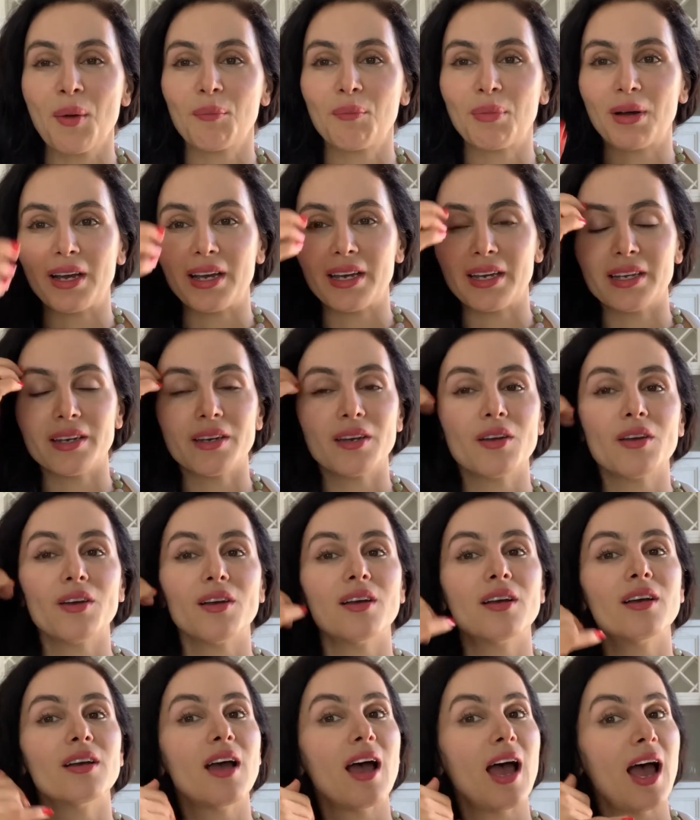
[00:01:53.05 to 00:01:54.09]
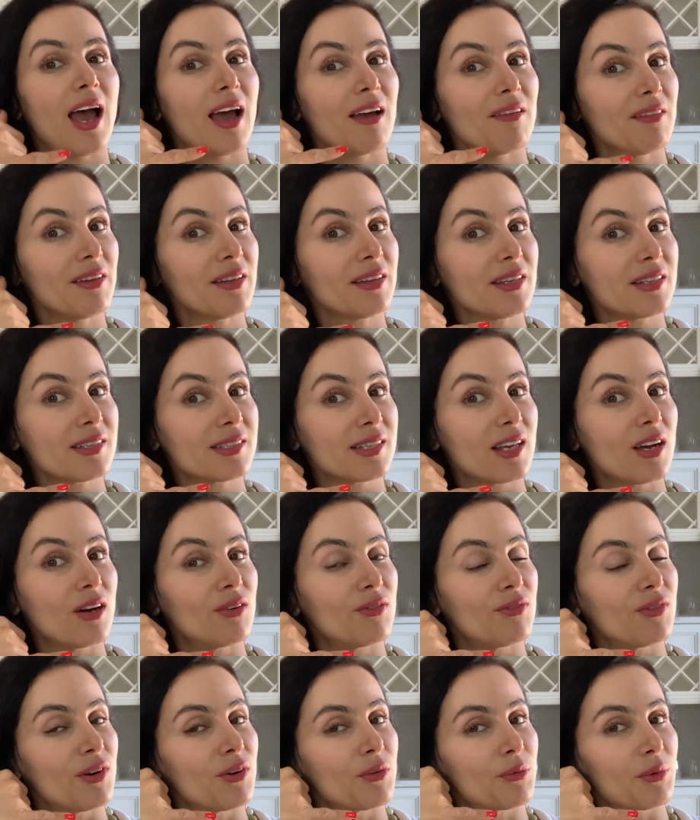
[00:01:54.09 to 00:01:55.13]
But having the
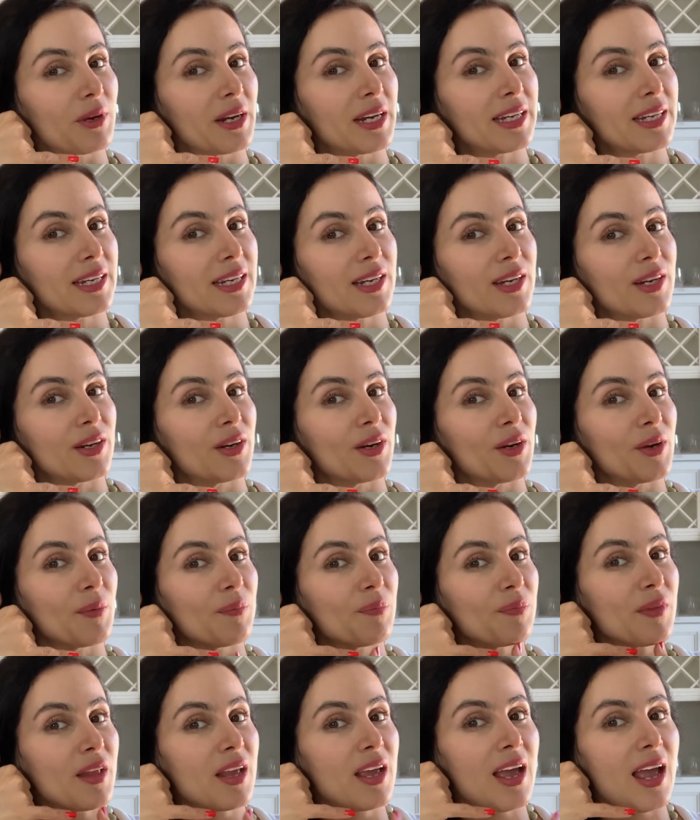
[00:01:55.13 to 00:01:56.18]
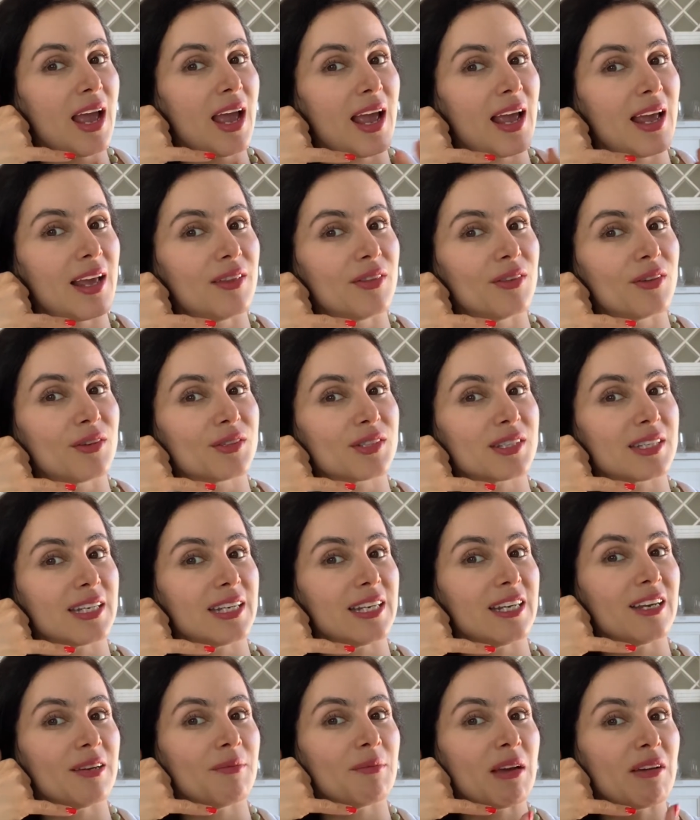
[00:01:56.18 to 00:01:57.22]
cell phone right here and those
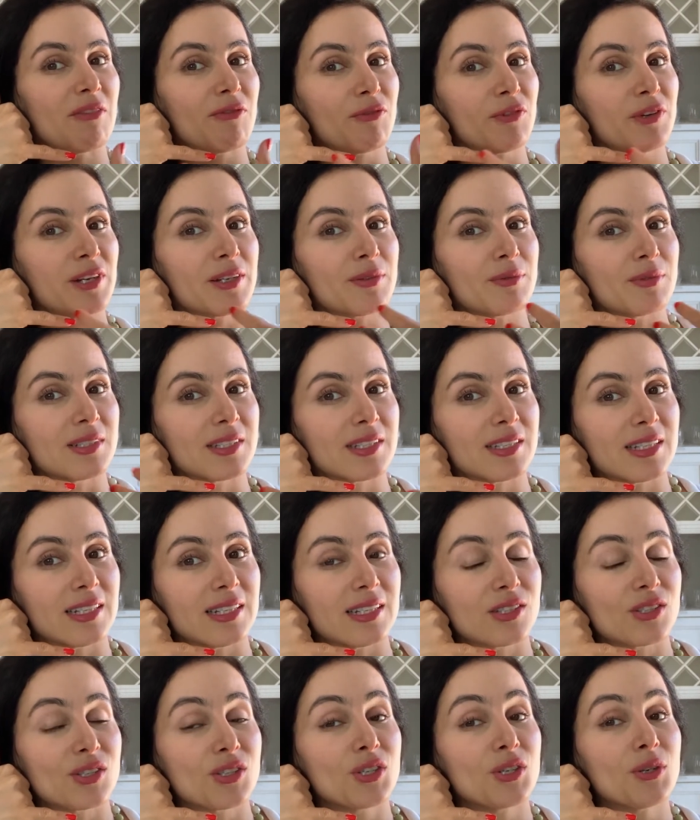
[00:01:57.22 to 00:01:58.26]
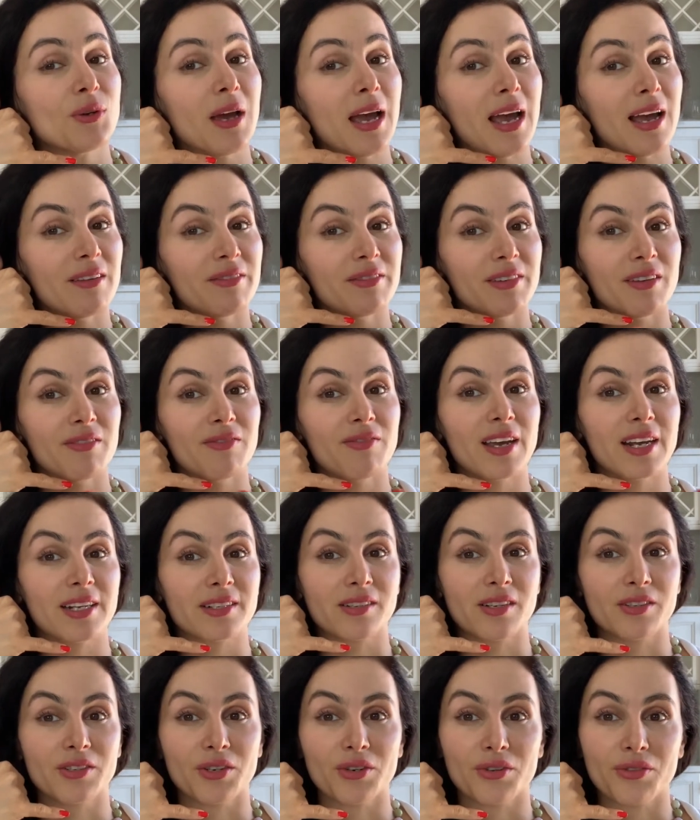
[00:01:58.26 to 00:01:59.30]
EMF frequencies do have an
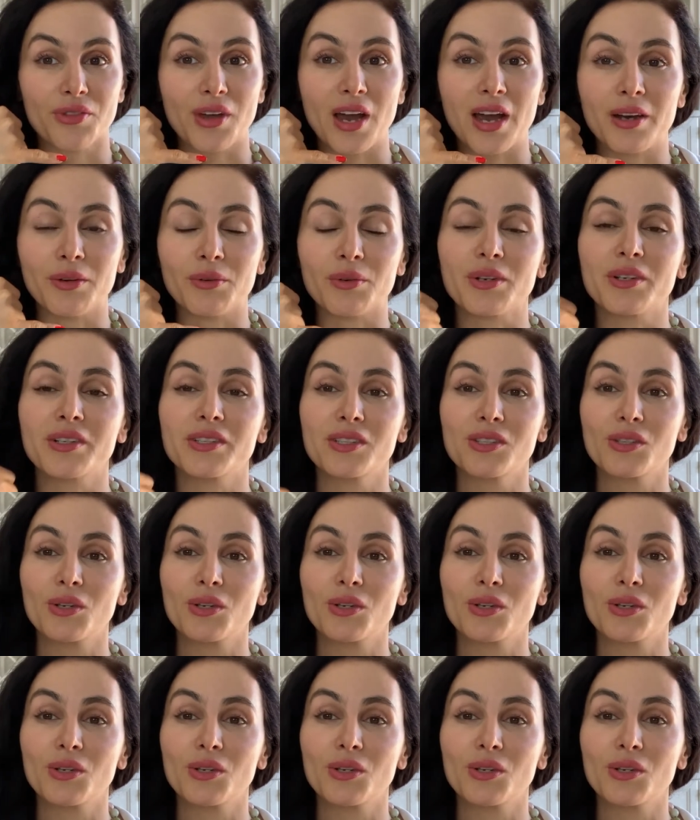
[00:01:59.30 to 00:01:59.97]
effect on your thyroid.